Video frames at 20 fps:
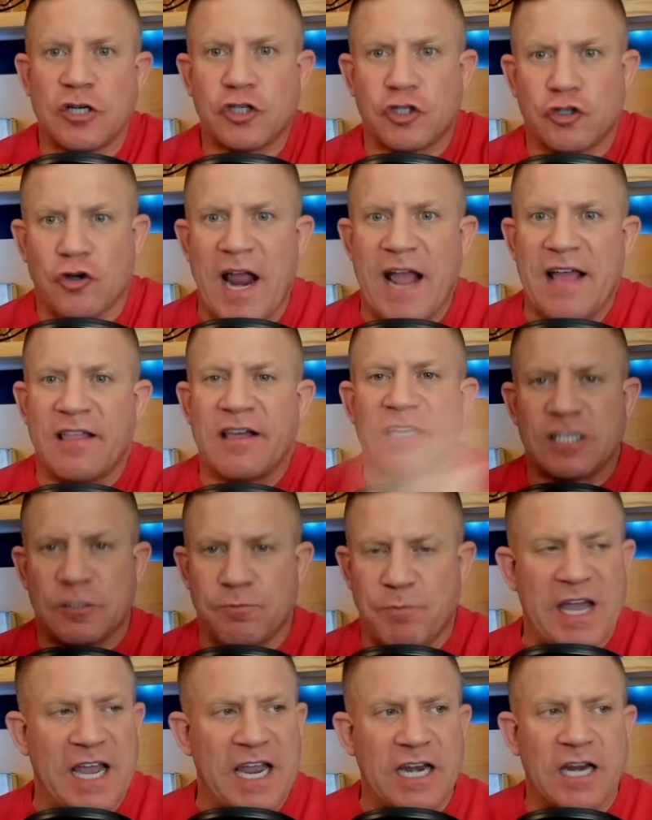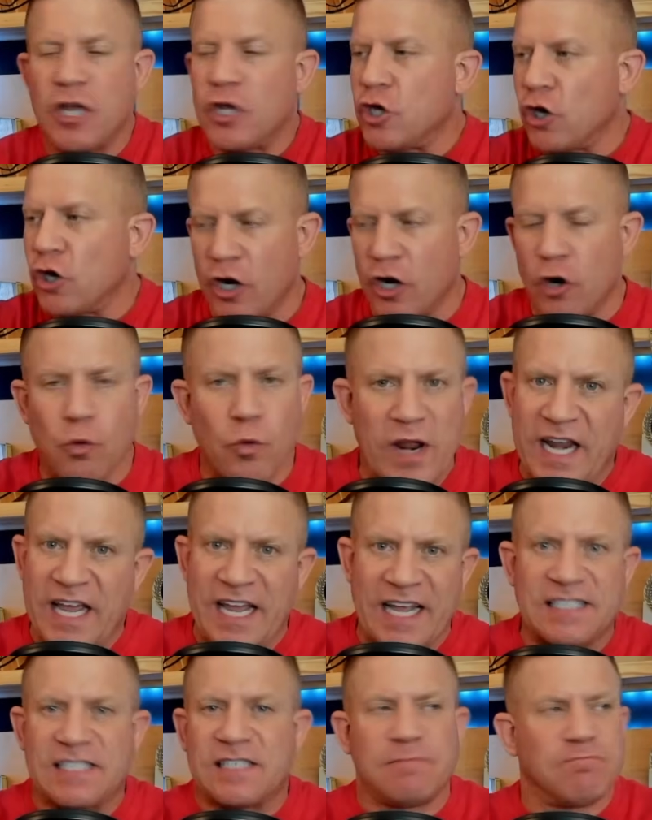strength, speed, you're gonna win
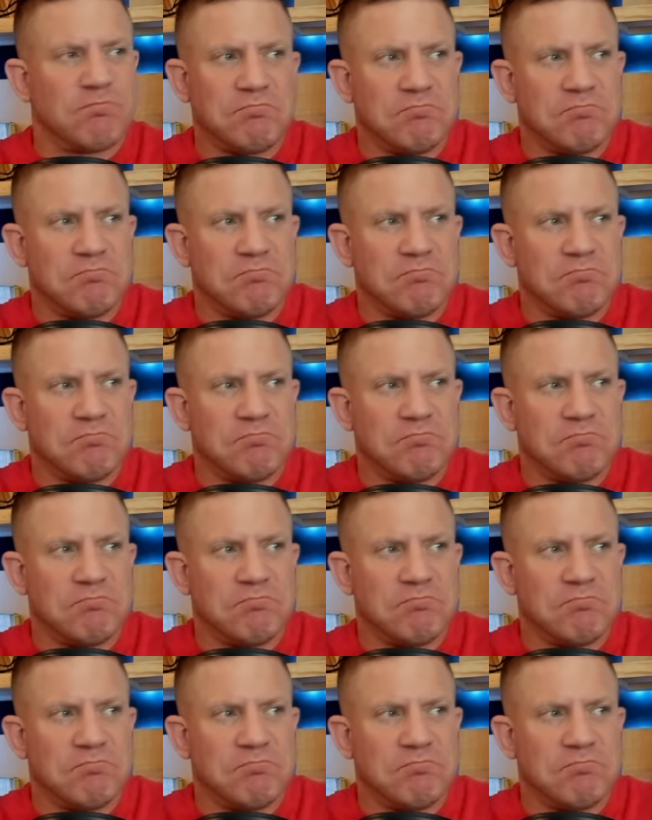against